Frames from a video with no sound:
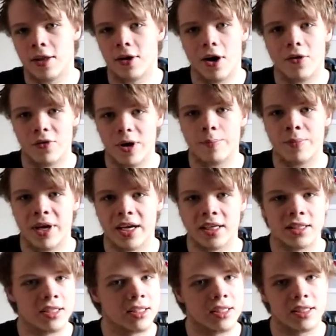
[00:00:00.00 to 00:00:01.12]

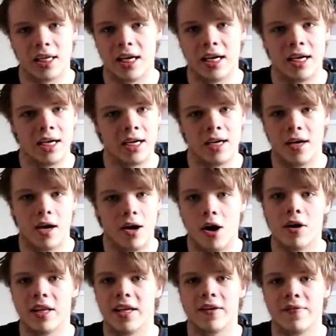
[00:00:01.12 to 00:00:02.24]
Olympics,
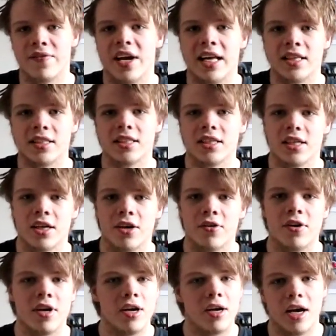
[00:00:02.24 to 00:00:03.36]
all the events,
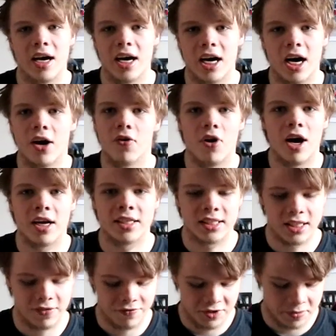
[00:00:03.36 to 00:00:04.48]
a lot of
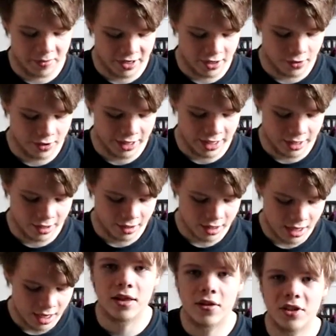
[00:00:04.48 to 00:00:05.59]
stuff has been delayed.
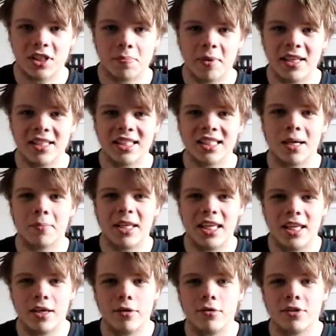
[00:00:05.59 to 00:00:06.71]
There's been some
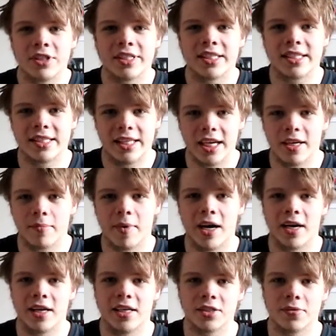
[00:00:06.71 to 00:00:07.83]
huge
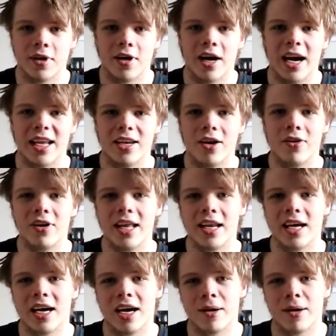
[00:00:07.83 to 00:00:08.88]
stigma as well. I know that